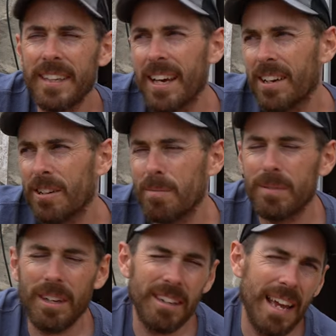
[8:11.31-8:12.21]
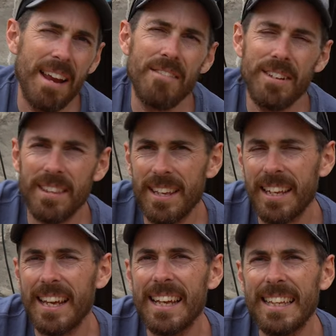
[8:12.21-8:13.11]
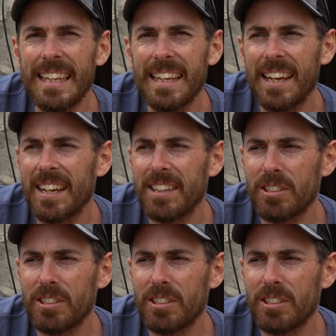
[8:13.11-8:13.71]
get home, dunk everything in uh,